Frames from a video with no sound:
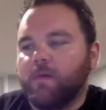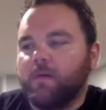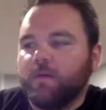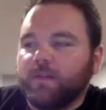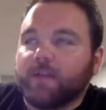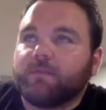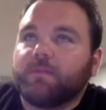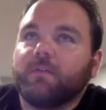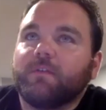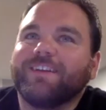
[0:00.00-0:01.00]

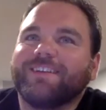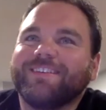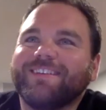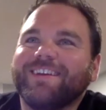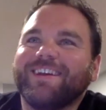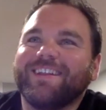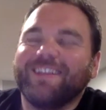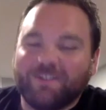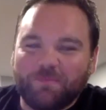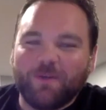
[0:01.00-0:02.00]

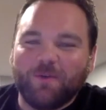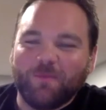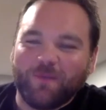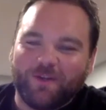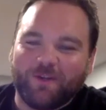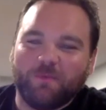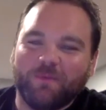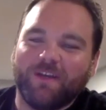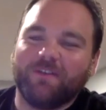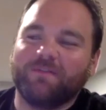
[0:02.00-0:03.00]
That's big when we talk about
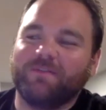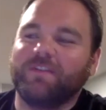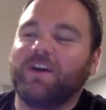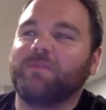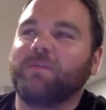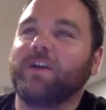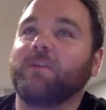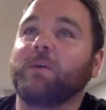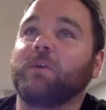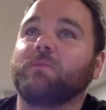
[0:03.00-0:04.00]
that off air,
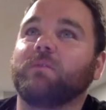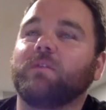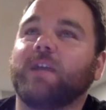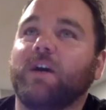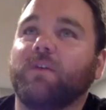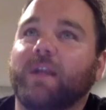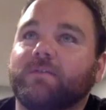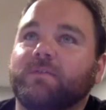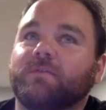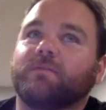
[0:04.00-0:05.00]
about how
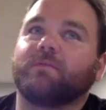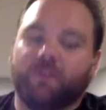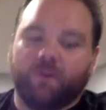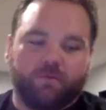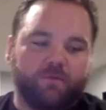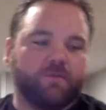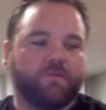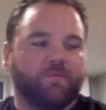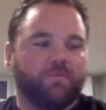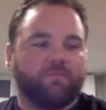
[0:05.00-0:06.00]
that's,
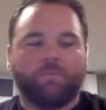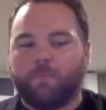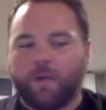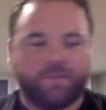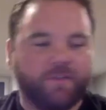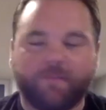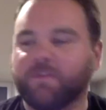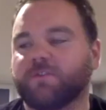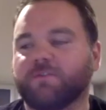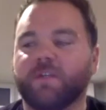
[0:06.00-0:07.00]
a bunch of
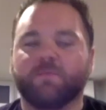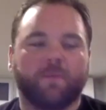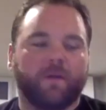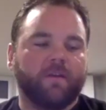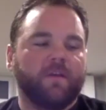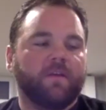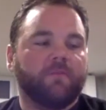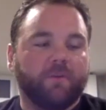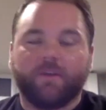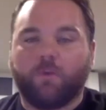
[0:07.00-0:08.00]
different streams, but
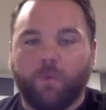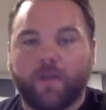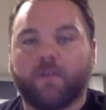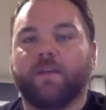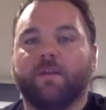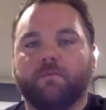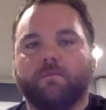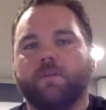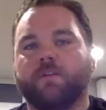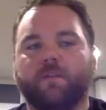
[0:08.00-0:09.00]
really quickly
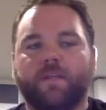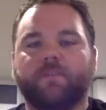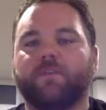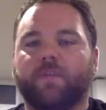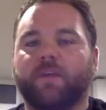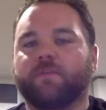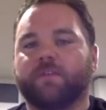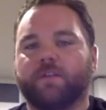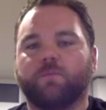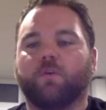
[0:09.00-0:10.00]
and easy things that
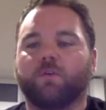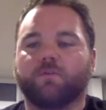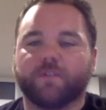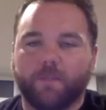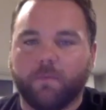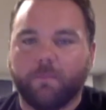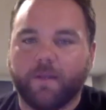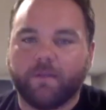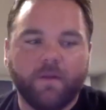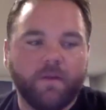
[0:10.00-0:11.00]
a sport coach can
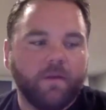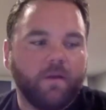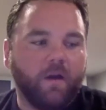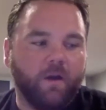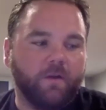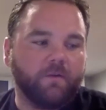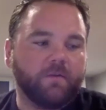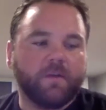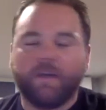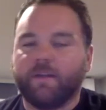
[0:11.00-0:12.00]
implement are
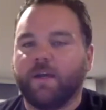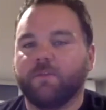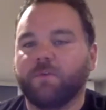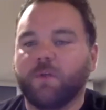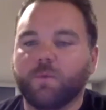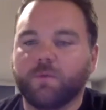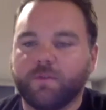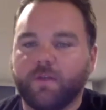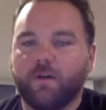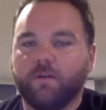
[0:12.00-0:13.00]
cutting down the
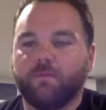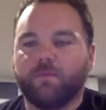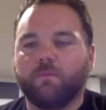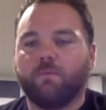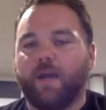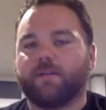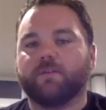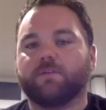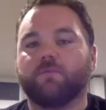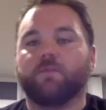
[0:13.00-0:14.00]
frequency of
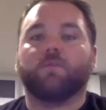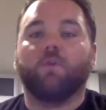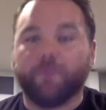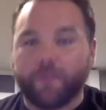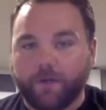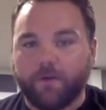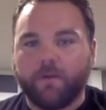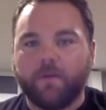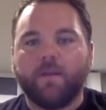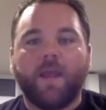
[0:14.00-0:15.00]
practice throughout the whole year
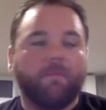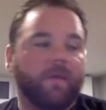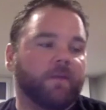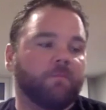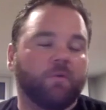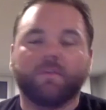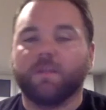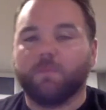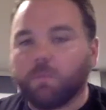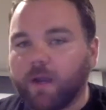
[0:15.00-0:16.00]
and making more
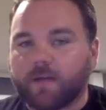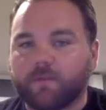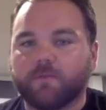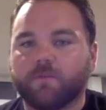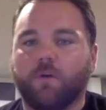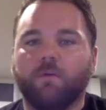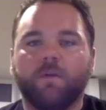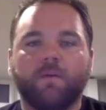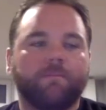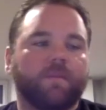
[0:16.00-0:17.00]
deliberate practice. So
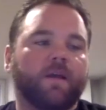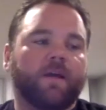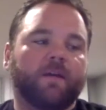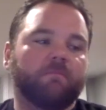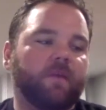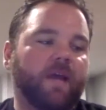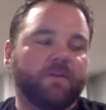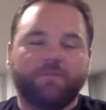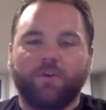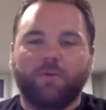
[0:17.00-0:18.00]

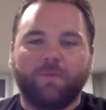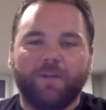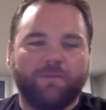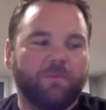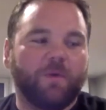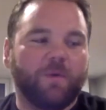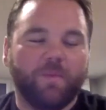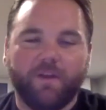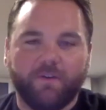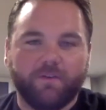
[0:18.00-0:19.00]
as you know, being a football
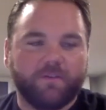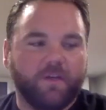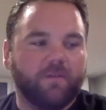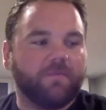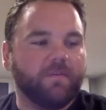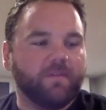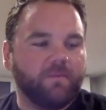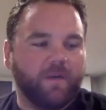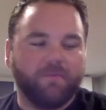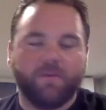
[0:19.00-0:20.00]
player yourself,
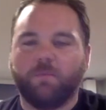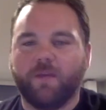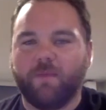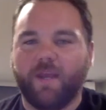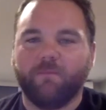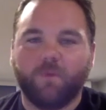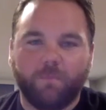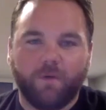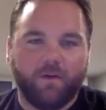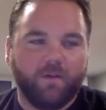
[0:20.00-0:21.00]
whenever you play band and
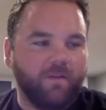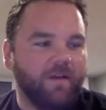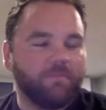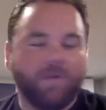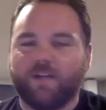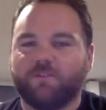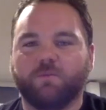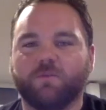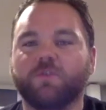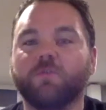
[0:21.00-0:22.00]
football, practices
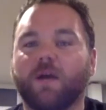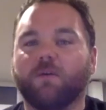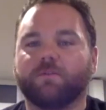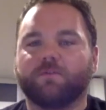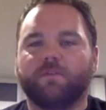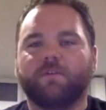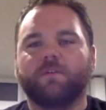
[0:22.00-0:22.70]
were 2 hours.